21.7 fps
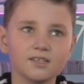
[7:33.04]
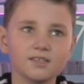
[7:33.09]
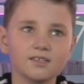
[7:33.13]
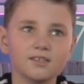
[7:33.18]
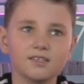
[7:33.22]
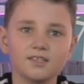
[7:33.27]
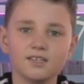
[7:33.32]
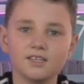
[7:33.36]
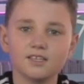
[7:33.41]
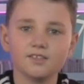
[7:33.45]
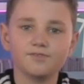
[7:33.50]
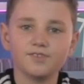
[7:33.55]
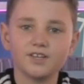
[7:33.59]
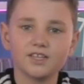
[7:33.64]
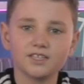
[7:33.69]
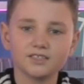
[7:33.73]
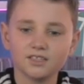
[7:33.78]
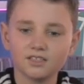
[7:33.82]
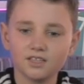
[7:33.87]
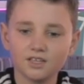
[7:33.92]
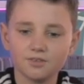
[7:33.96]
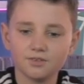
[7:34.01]
yeah, the fact
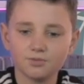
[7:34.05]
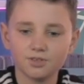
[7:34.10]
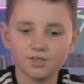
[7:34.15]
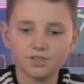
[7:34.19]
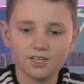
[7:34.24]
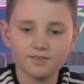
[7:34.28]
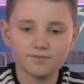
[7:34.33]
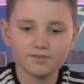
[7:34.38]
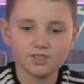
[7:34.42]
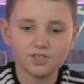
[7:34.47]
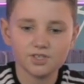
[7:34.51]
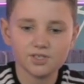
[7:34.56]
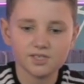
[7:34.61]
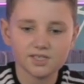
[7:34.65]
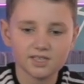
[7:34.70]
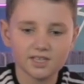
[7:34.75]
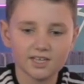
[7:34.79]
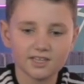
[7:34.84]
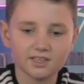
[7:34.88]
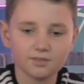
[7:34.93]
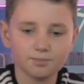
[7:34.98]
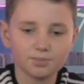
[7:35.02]
that they weren't even using
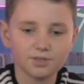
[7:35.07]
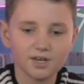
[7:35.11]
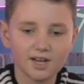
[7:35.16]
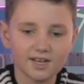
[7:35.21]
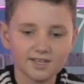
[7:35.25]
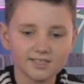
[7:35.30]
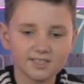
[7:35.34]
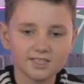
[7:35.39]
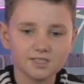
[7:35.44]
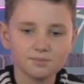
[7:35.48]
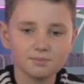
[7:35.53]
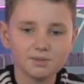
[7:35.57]
like the practice